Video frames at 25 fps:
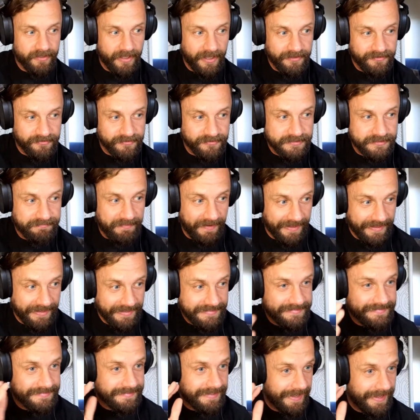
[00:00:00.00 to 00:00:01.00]
education
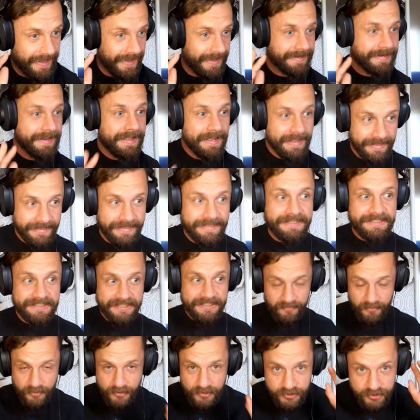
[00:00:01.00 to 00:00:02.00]
space, and
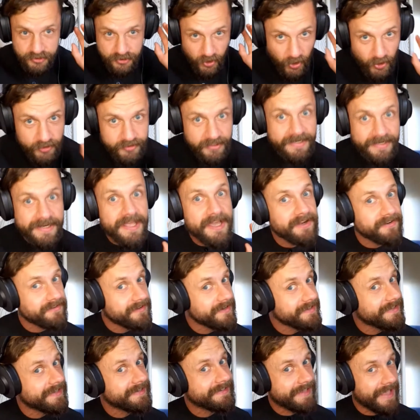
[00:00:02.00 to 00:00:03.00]
she would totally
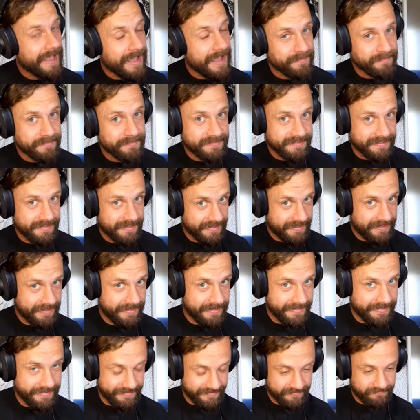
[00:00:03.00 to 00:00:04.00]
agree that games
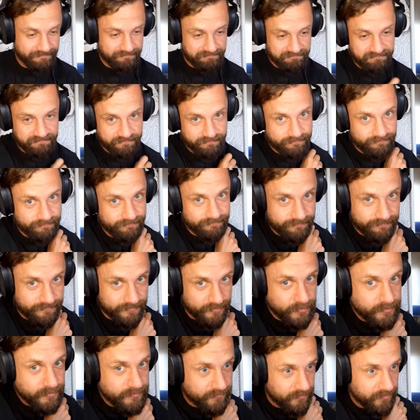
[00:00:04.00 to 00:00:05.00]
are
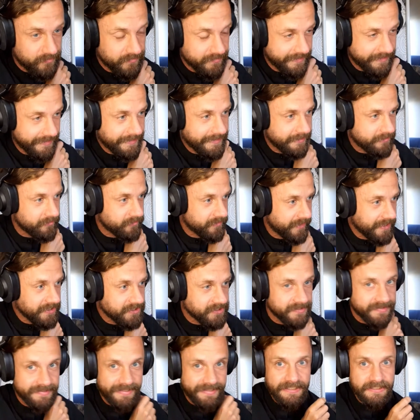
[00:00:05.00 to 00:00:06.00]
useful in
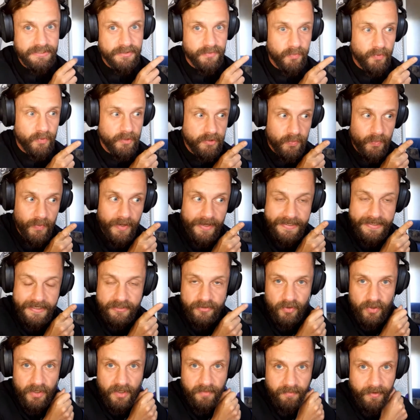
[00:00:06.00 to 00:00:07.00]
education. That's what we're gonna
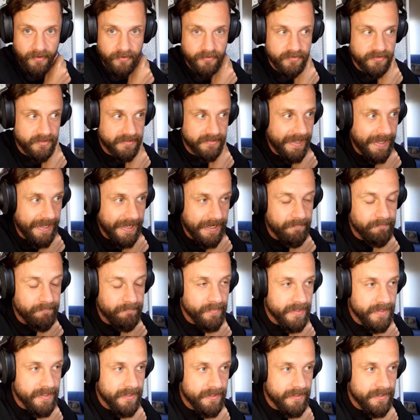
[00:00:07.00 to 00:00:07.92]
talk about today.